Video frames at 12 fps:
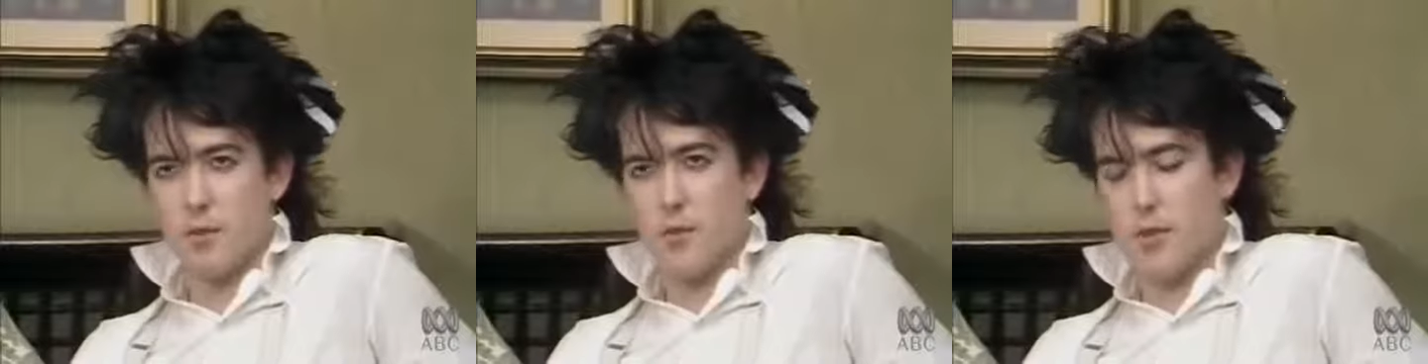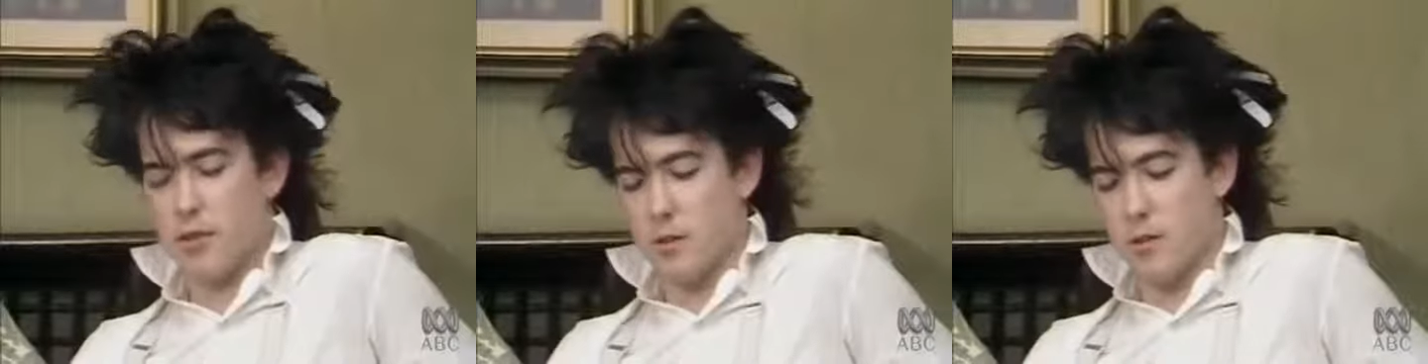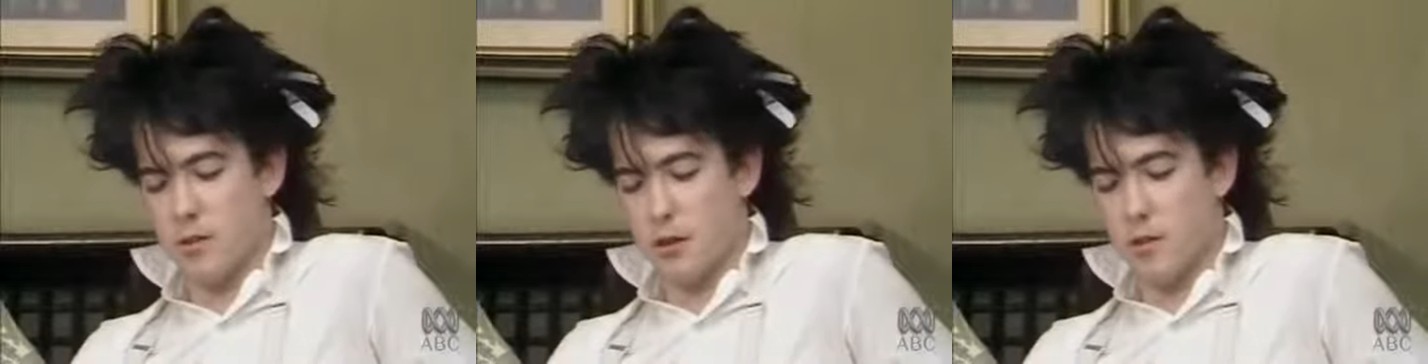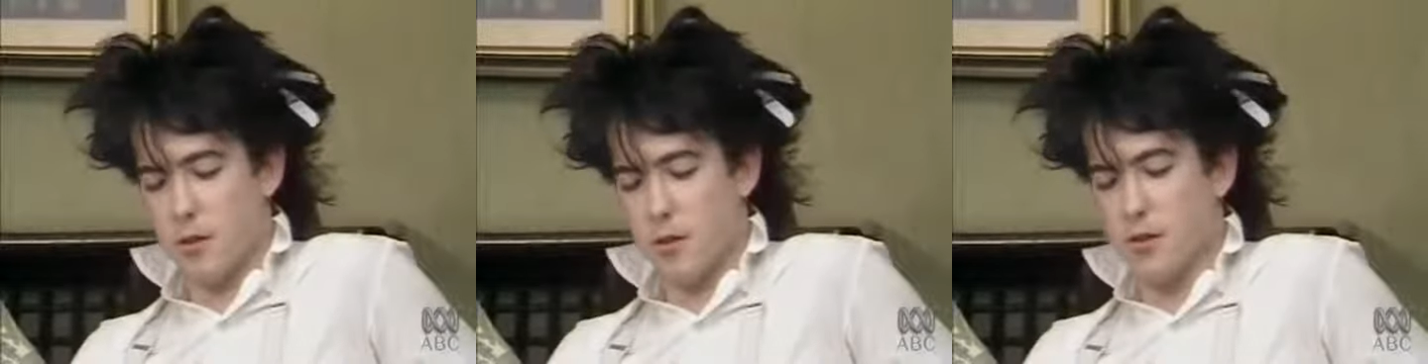because I mean there's always
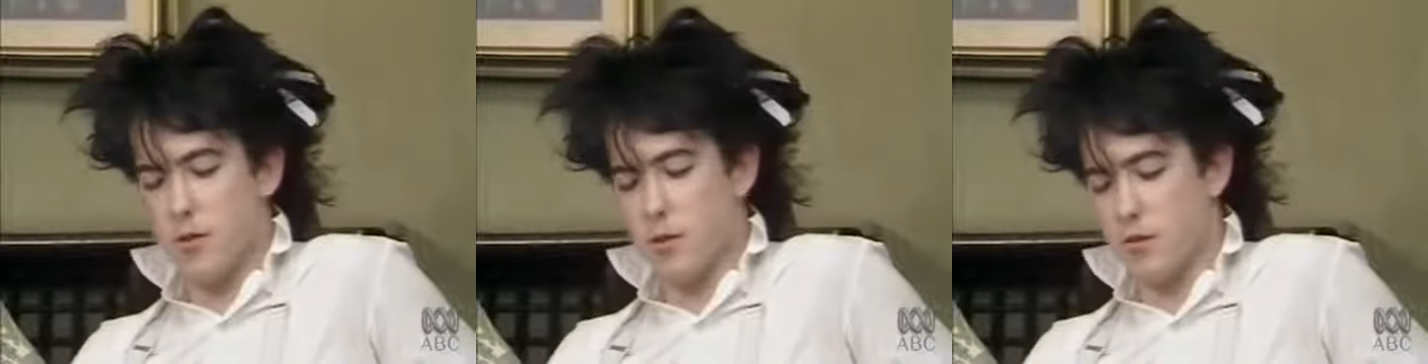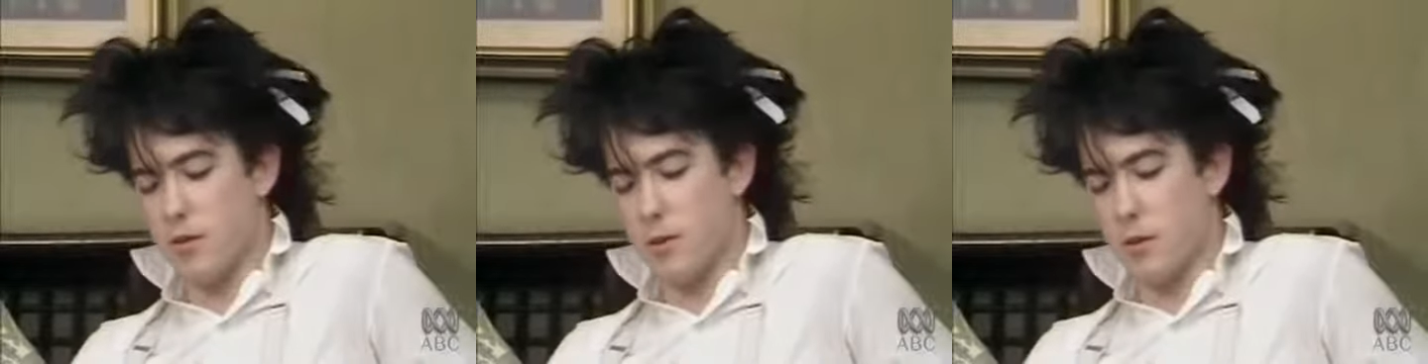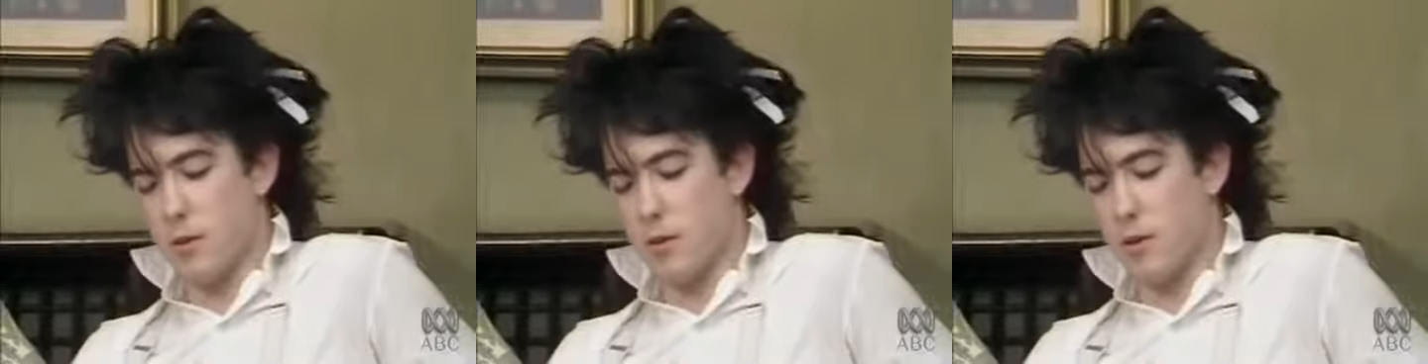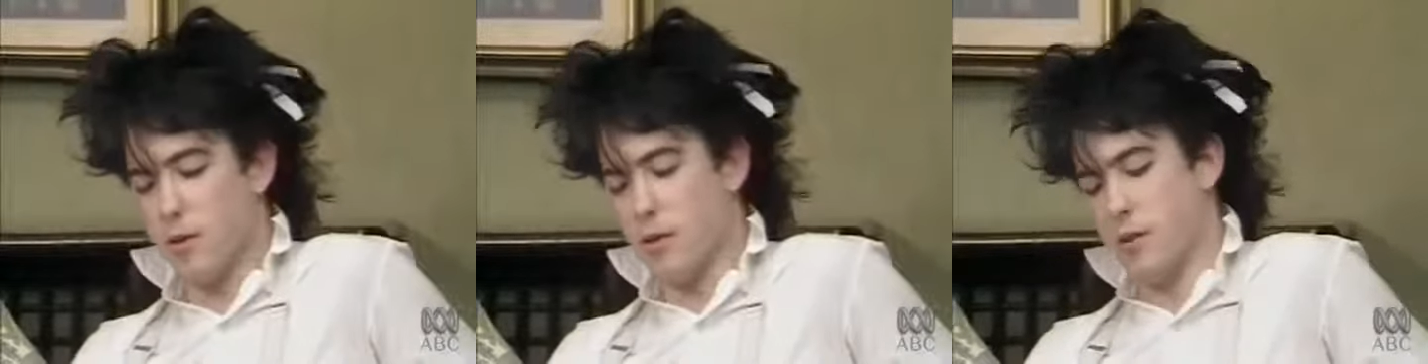going to be an audience of
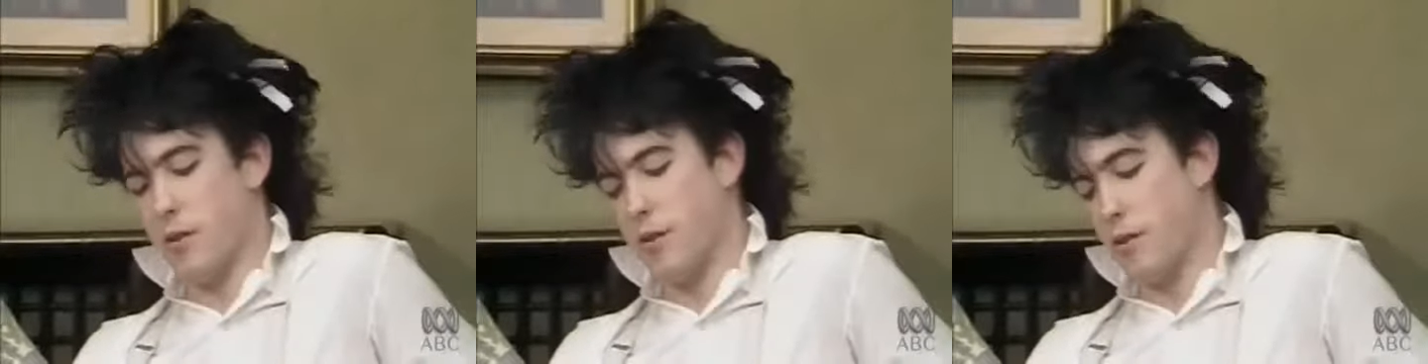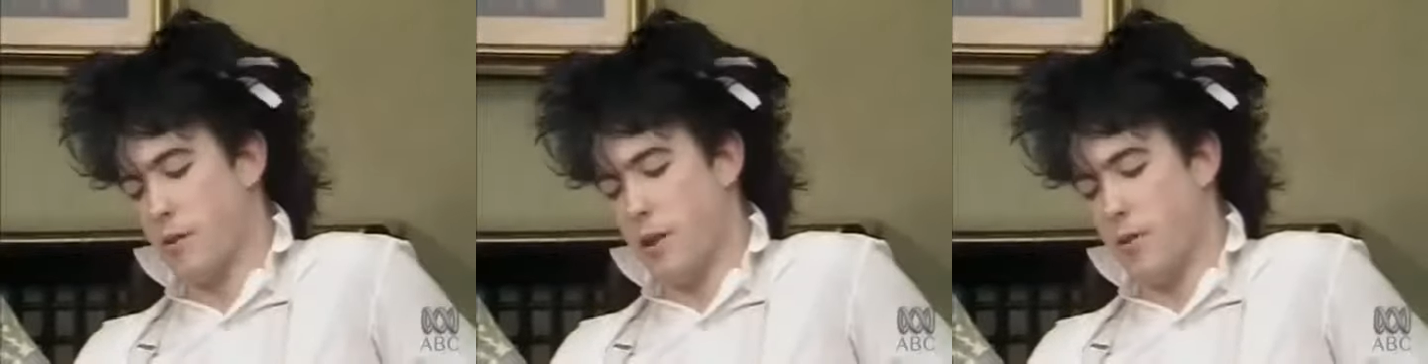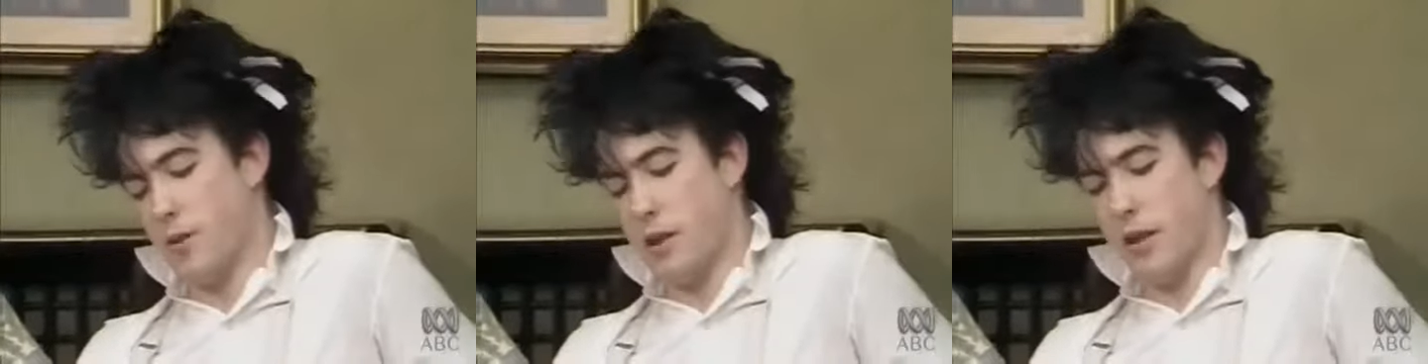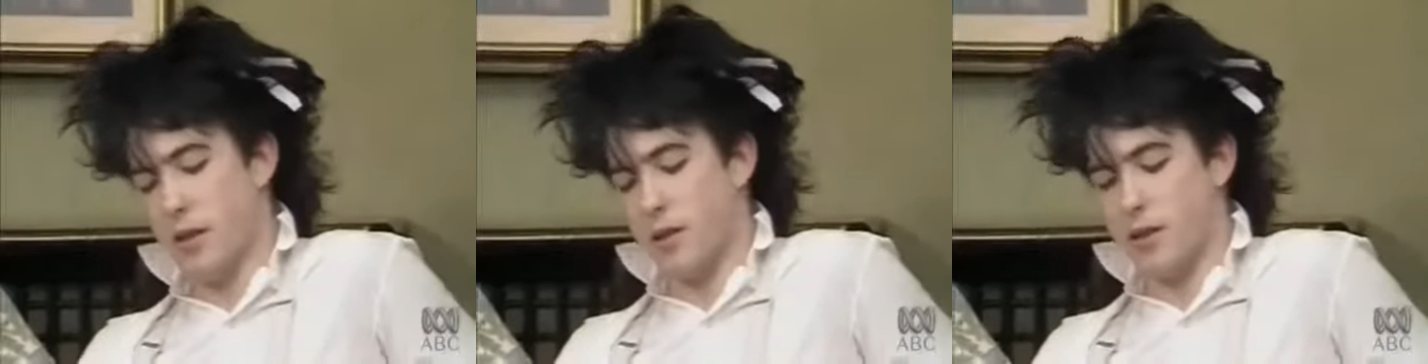people who who never
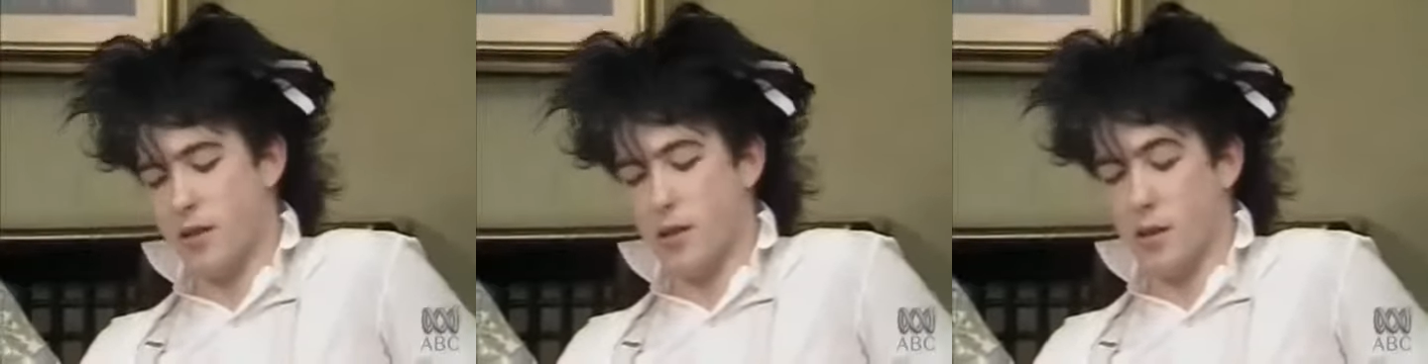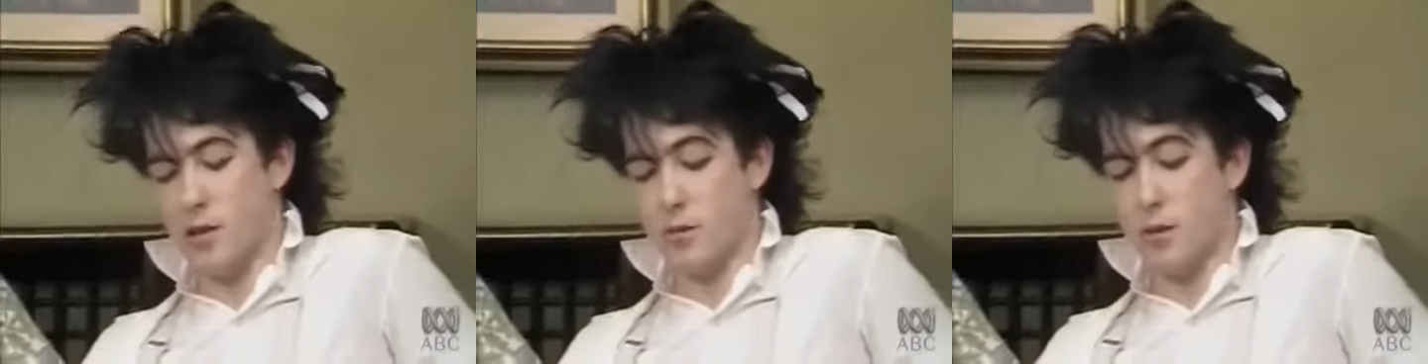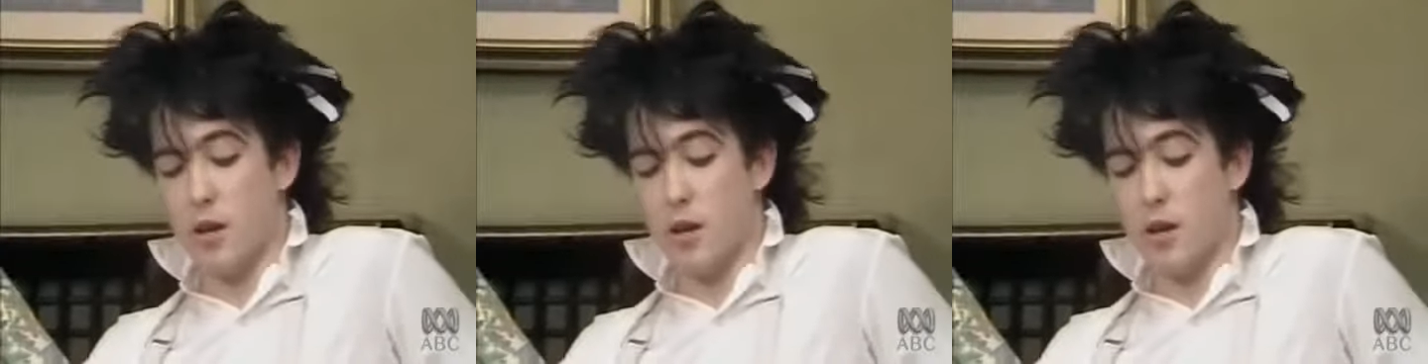get into the charts.